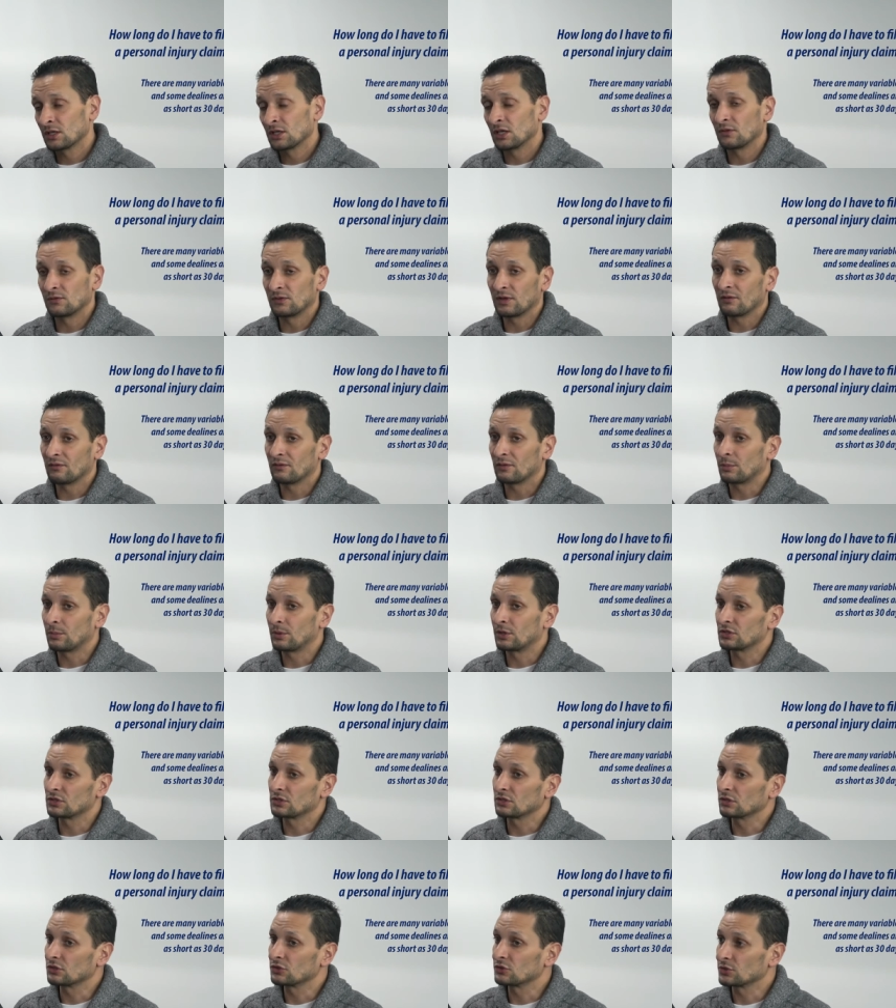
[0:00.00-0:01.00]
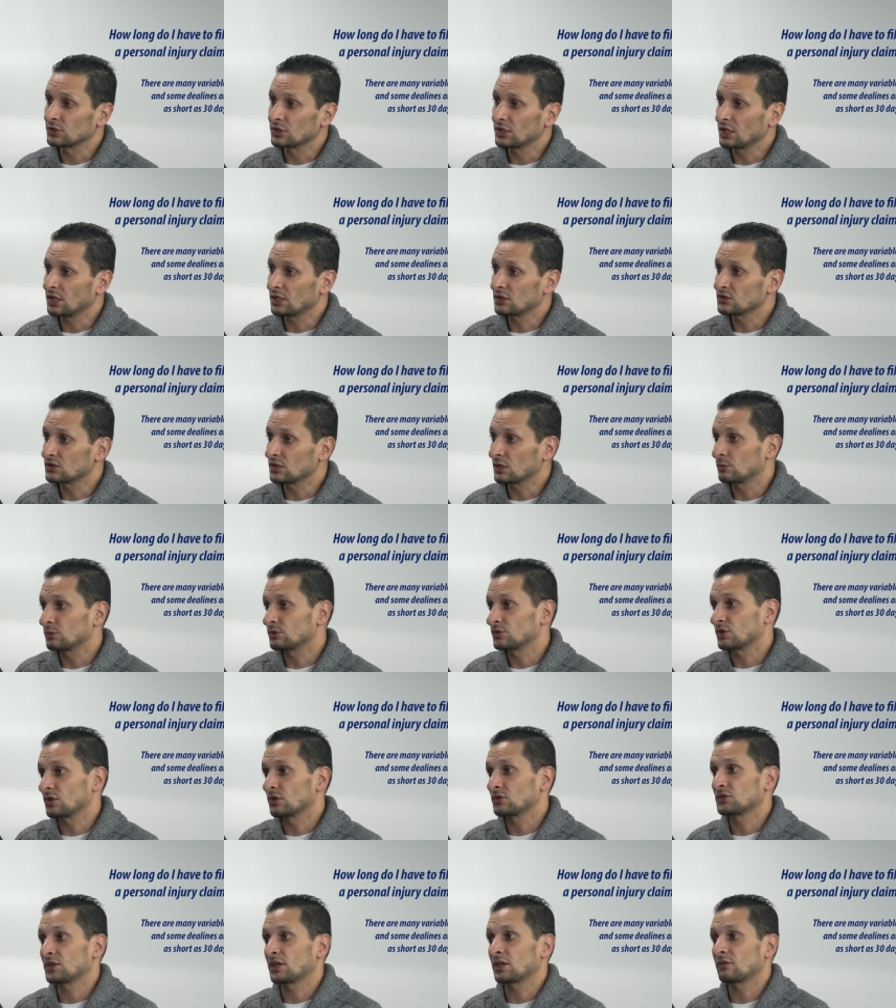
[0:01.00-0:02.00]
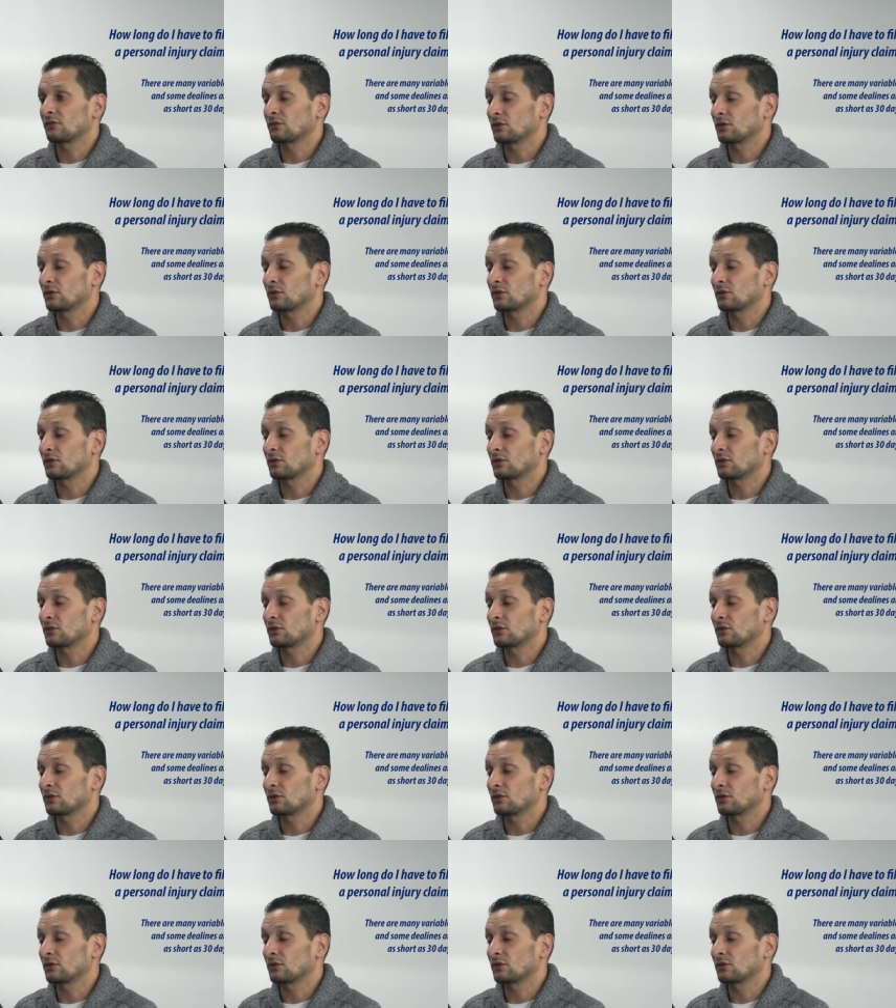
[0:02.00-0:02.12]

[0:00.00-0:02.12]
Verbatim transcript: If you have a personal injury case that results out